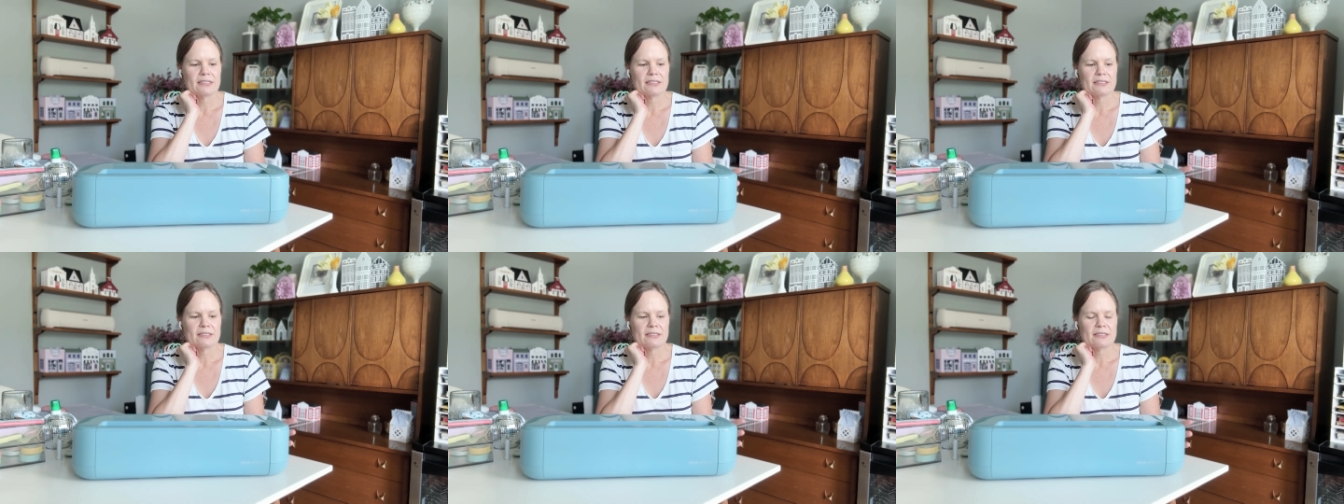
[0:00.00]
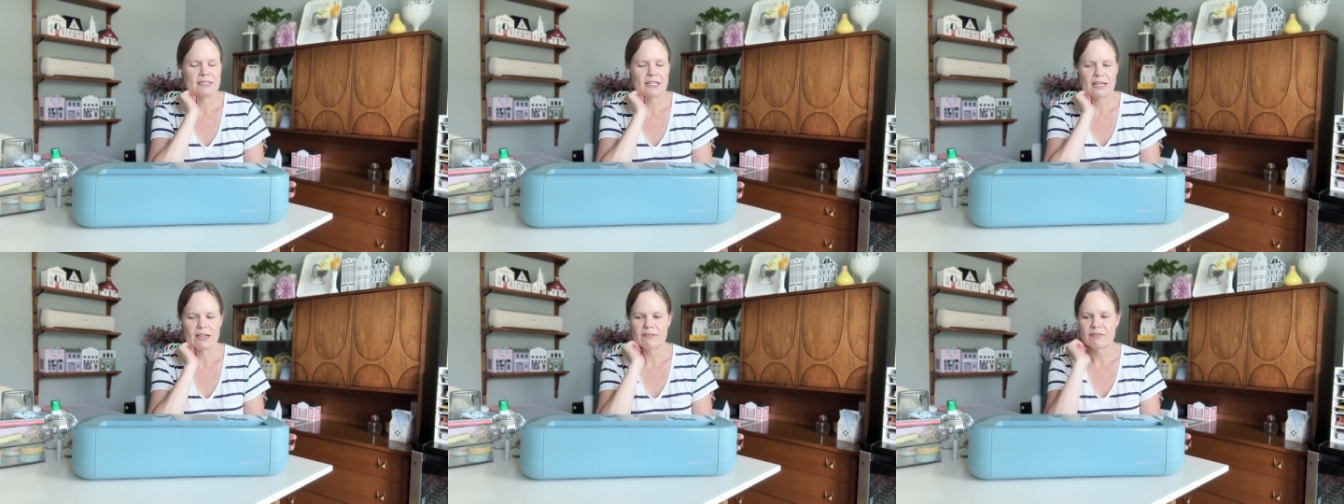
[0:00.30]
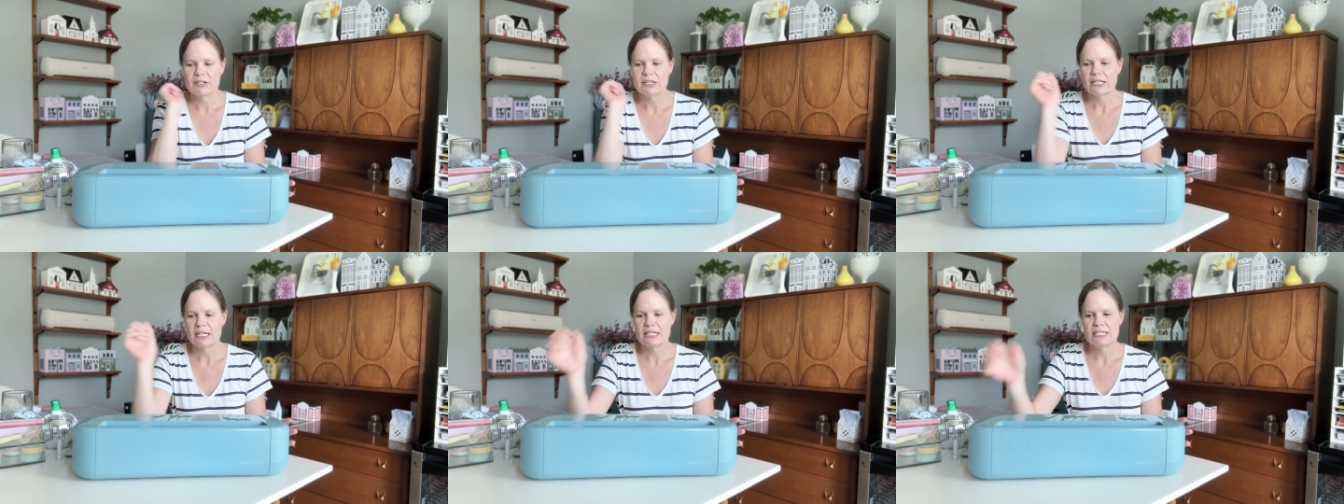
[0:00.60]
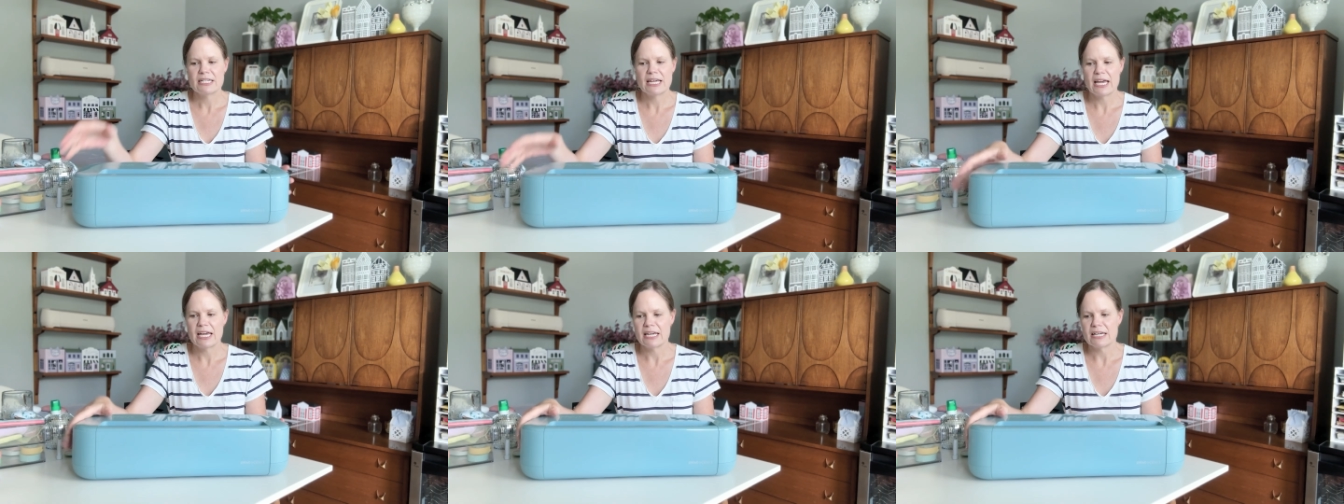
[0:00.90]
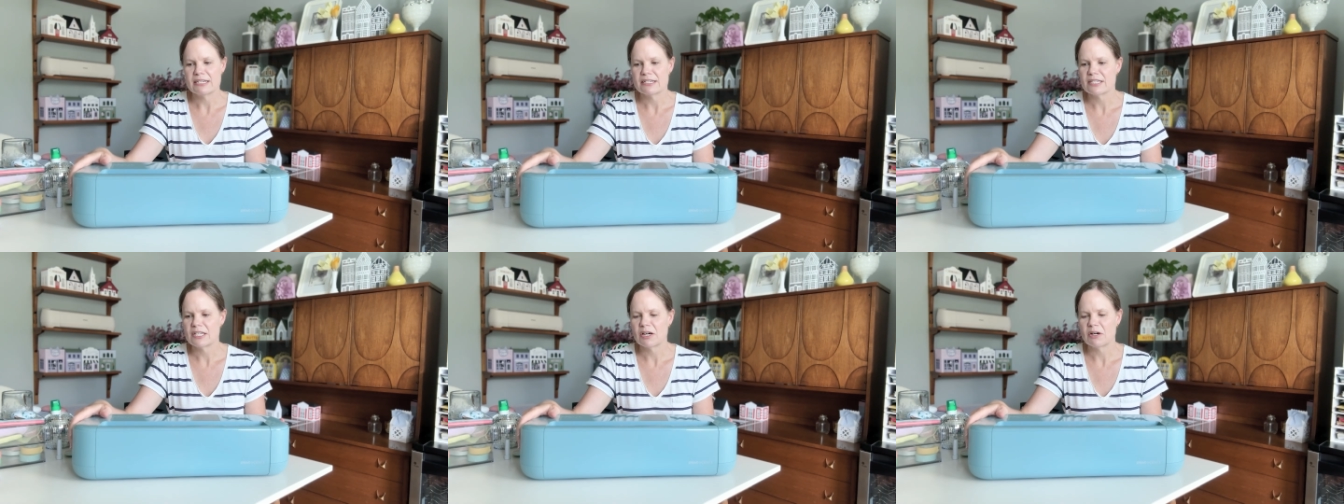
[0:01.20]
safe and
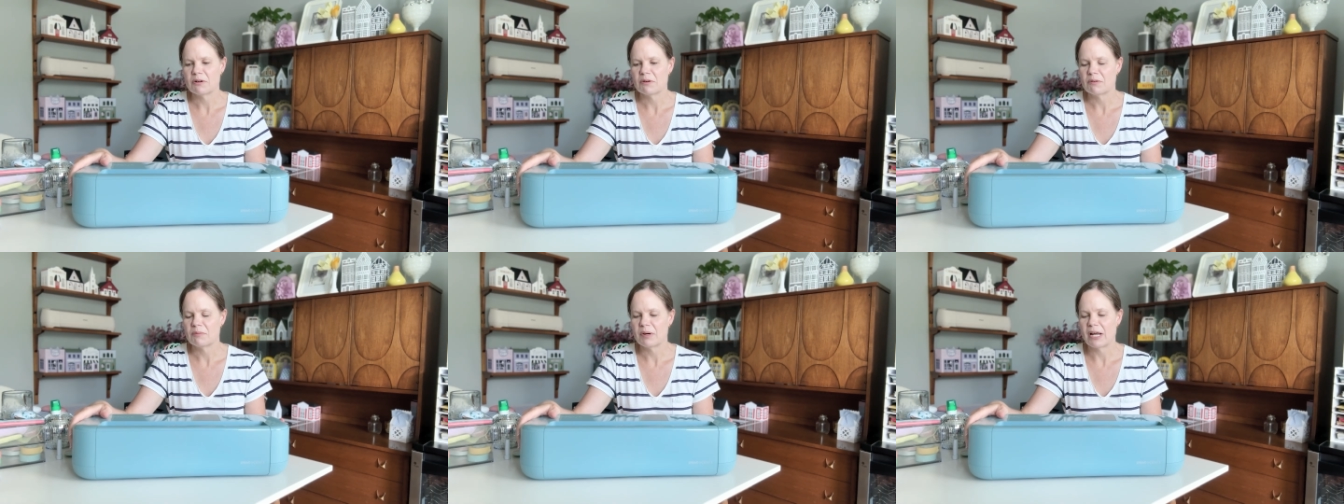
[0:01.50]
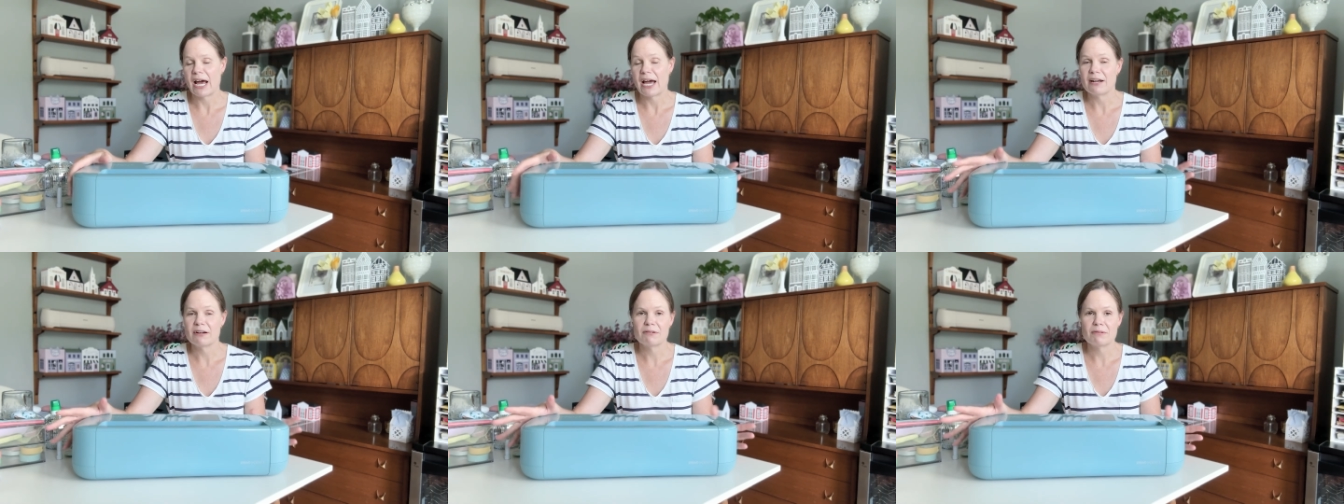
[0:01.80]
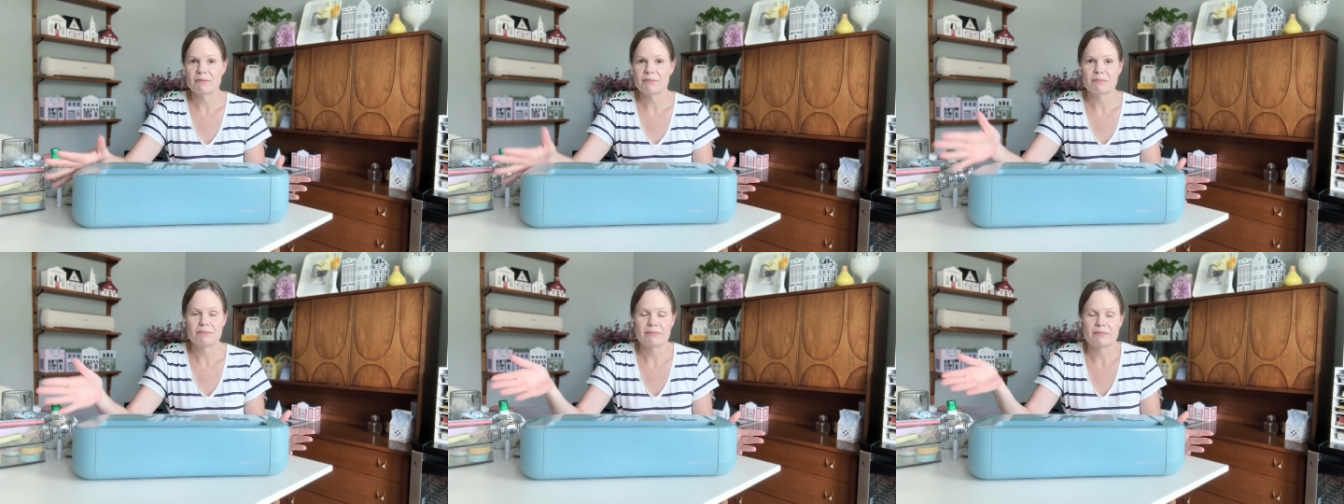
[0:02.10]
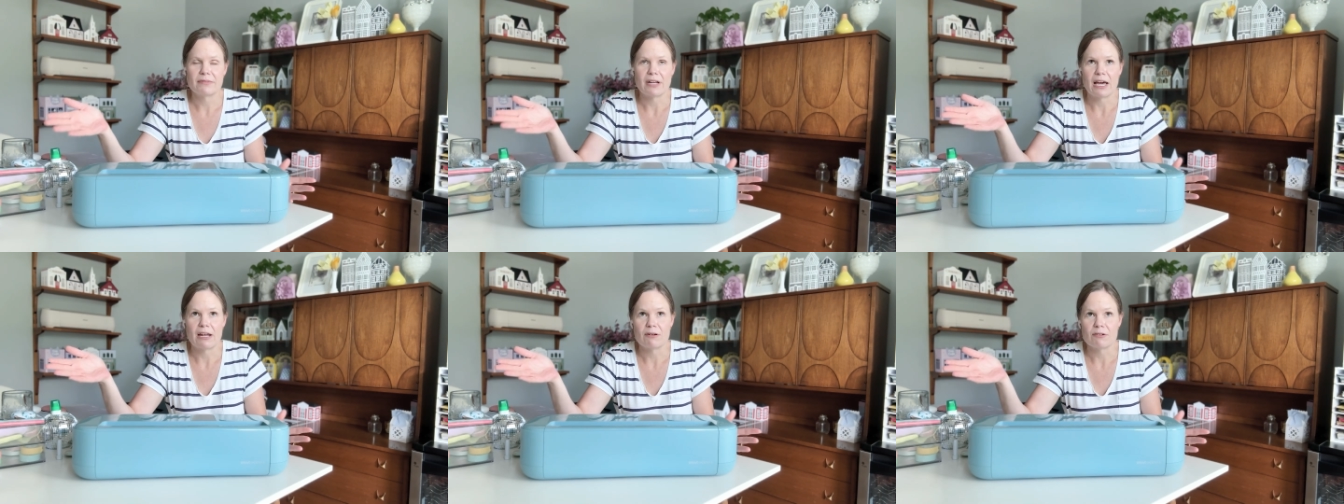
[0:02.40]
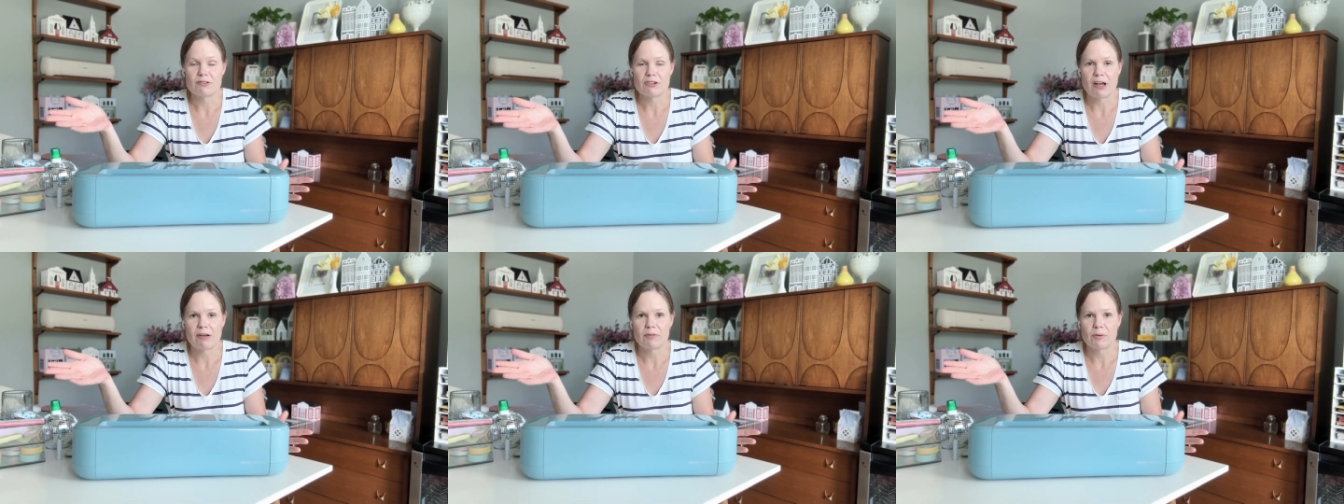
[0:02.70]
contained. So, but I don't
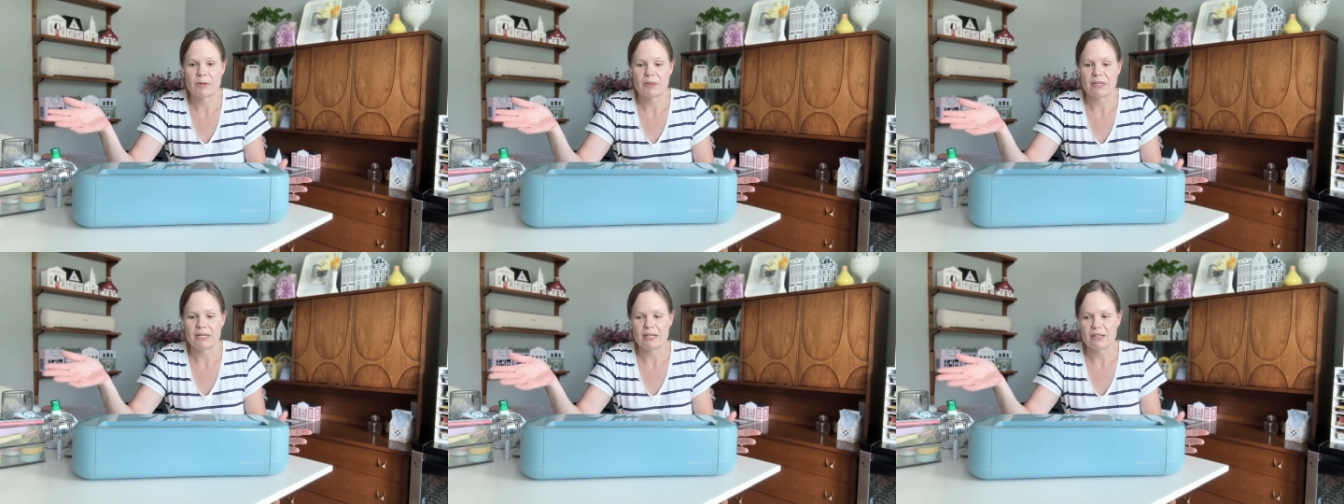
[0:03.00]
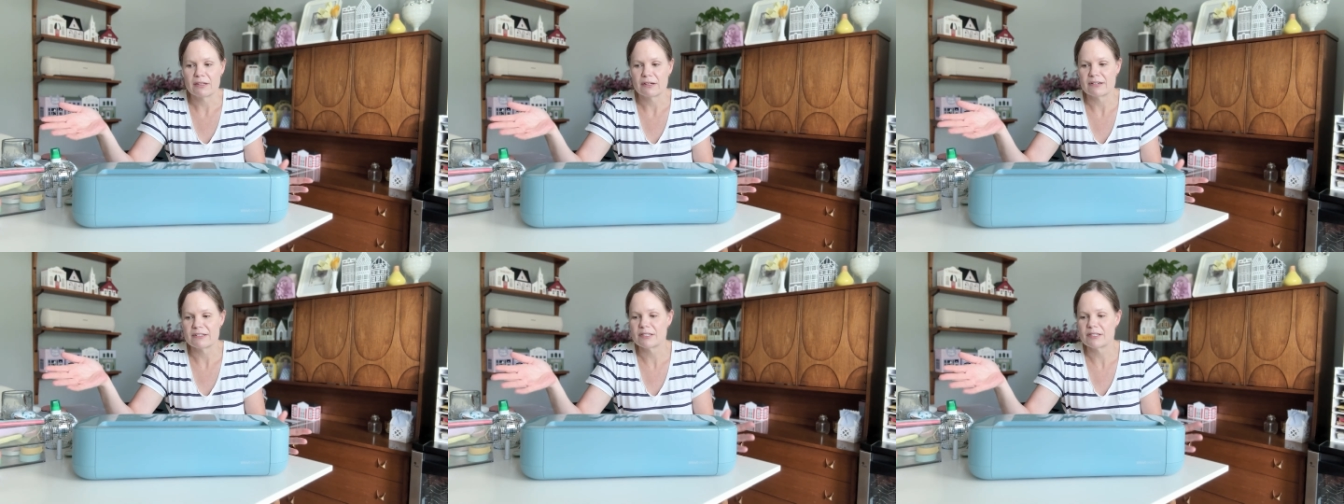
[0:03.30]
travel with it either.